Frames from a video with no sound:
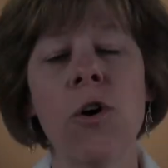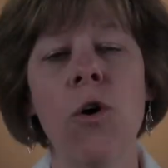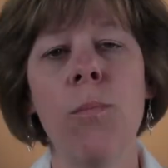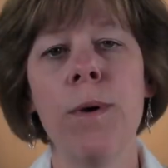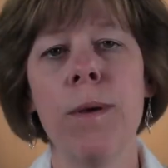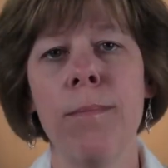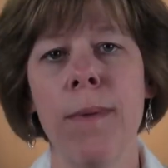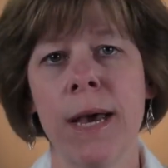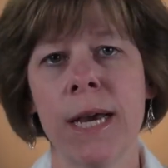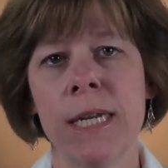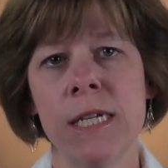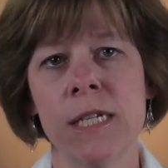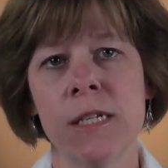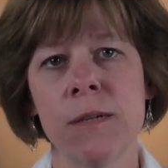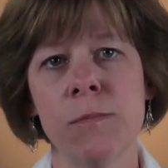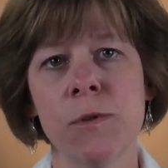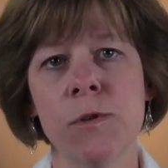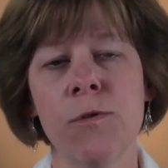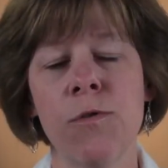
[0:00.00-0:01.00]
coping
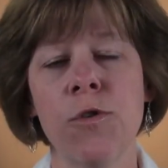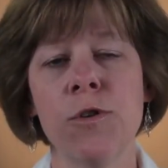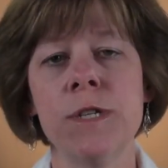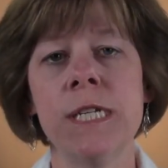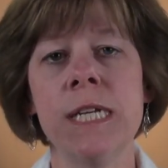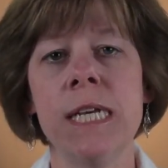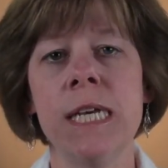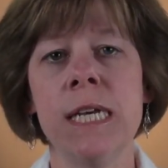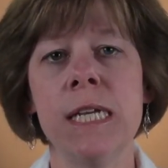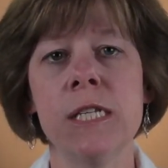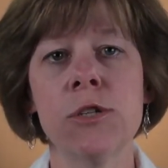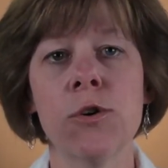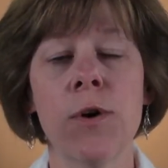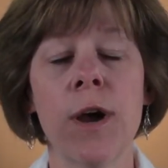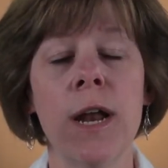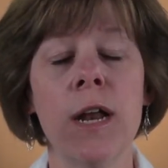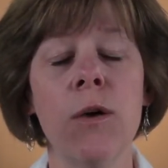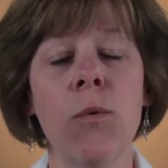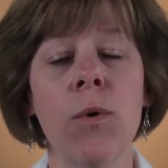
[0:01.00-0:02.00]
mechanisms for teens
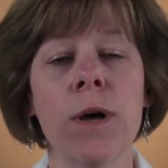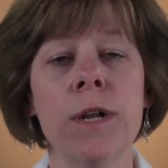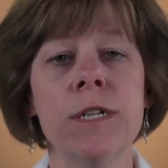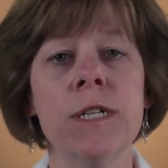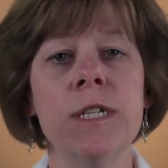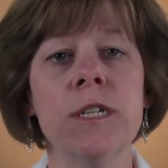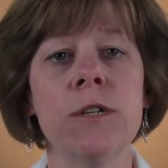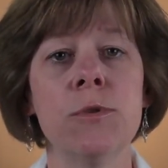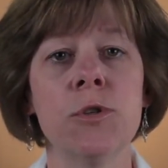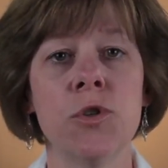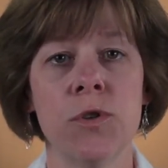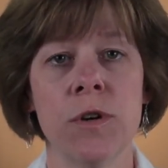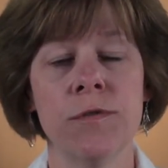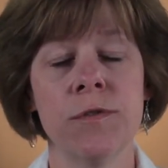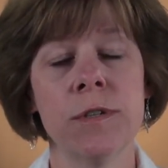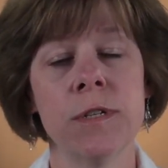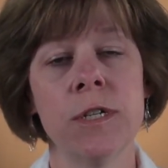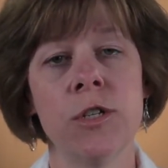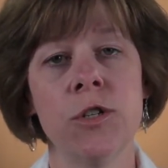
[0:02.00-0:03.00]
or anyone to deal with
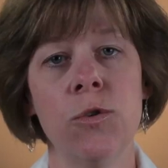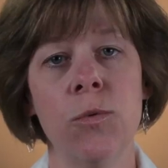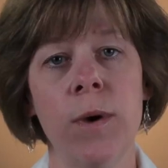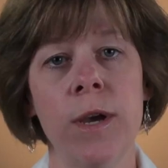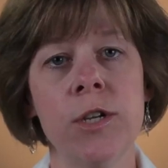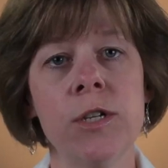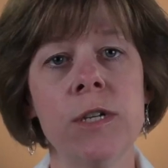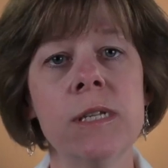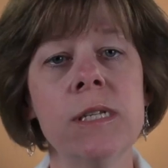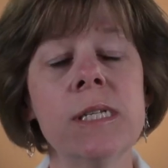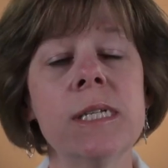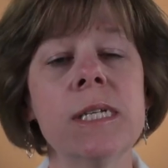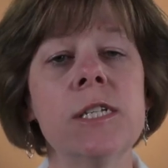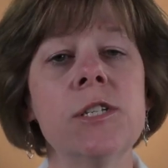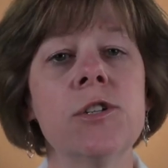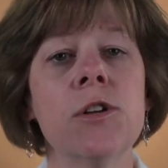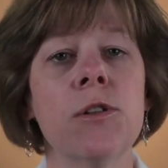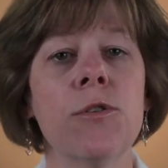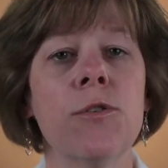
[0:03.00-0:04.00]
stressful situations
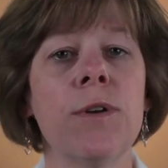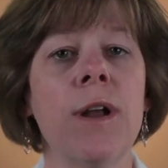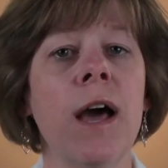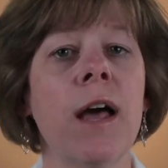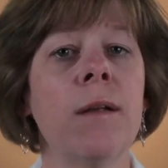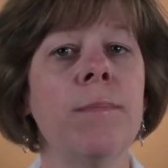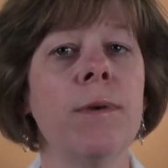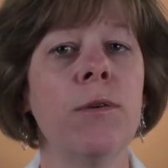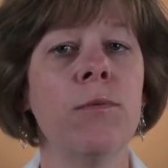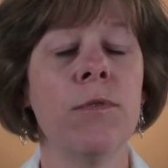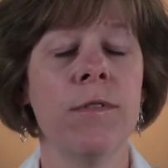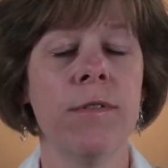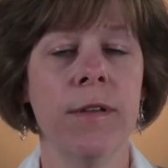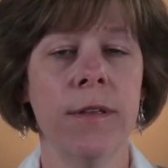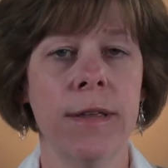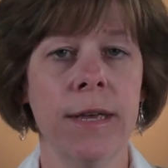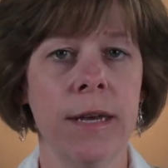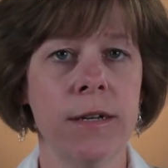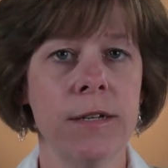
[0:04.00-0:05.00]
is to learn how to be
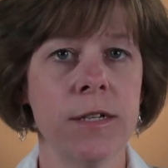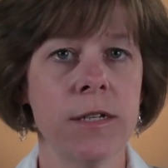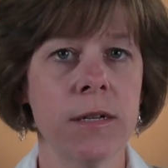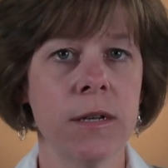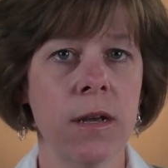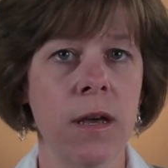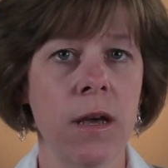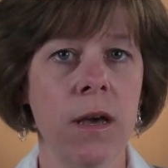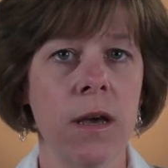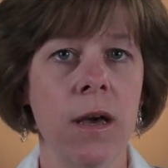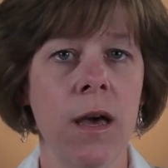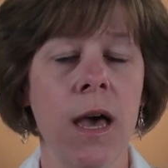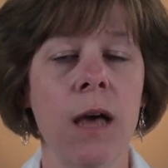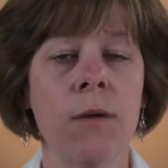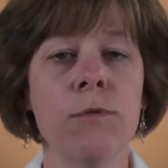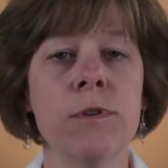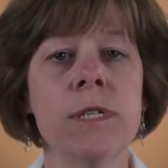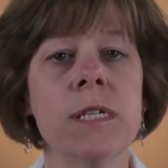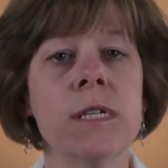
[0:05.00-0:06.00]
resilient.
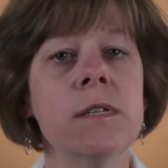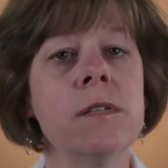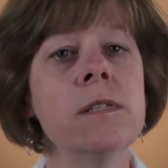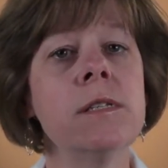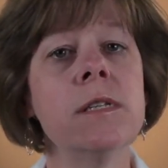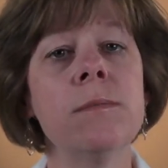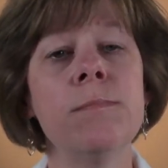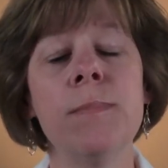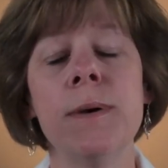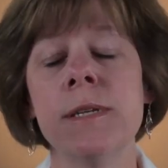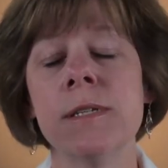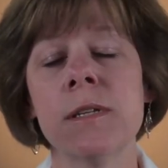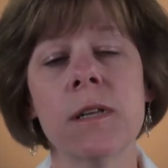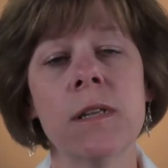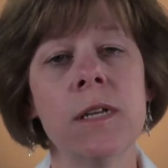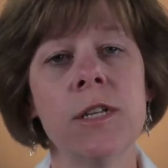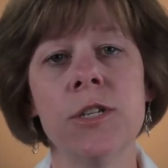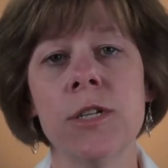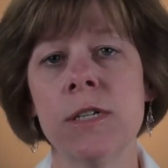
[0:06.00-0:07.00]
And resiliency
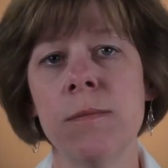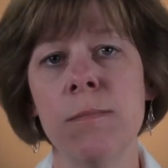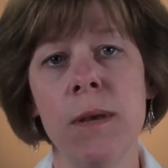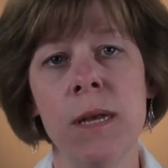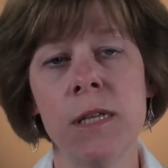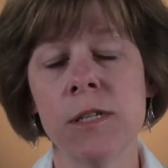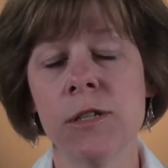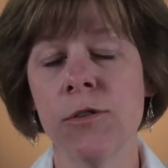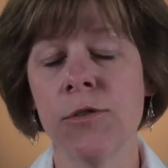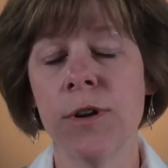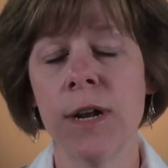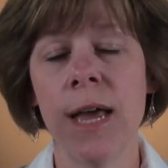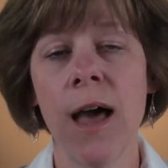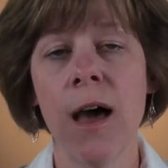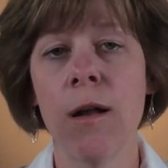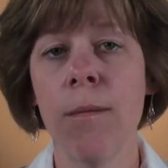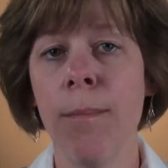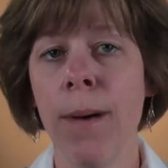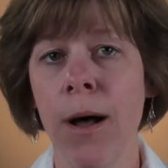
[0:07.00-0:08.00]
basically just means learning
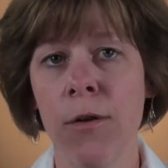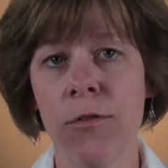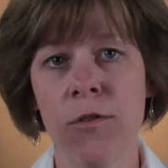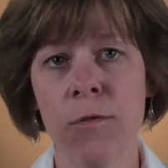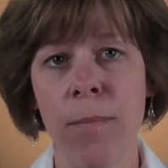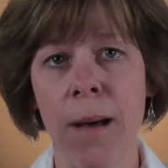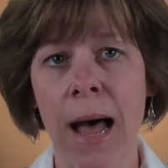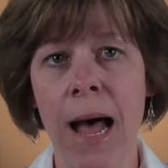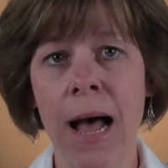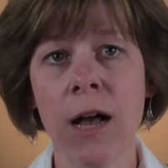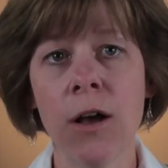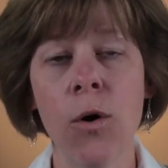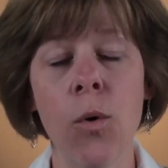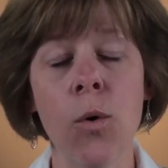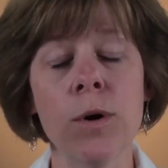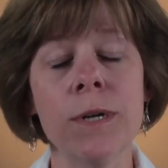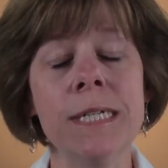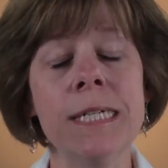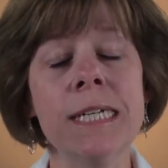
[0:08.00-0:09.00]
how to bounce back
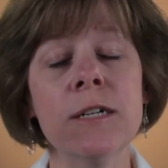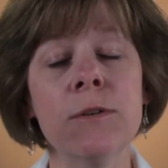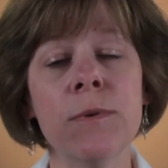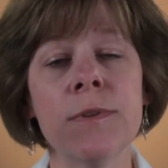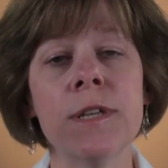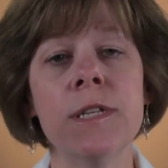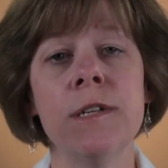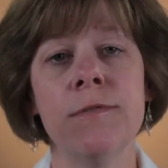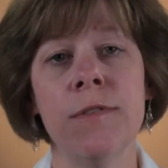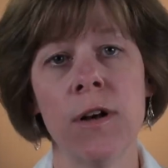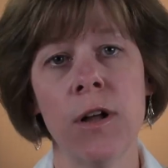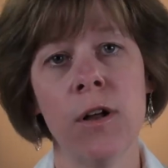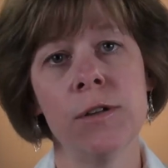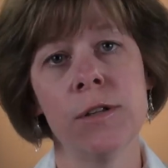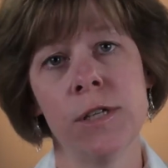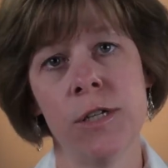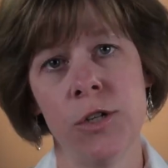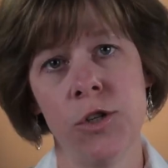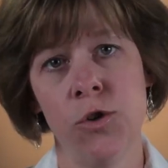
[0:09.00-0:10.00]
or deal with a
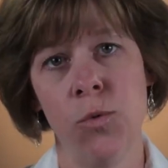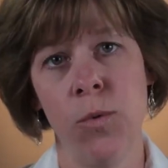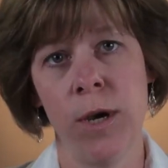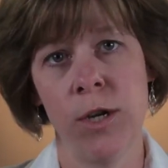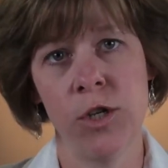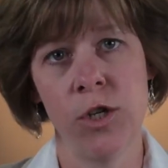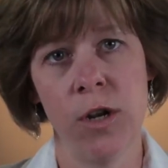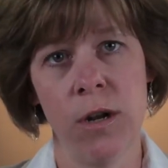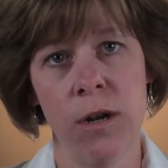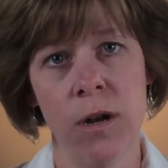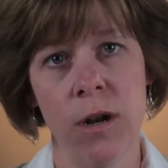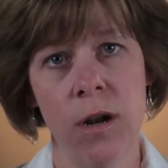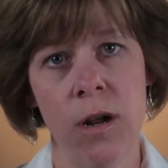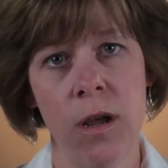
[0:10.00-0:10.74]
difficult situation.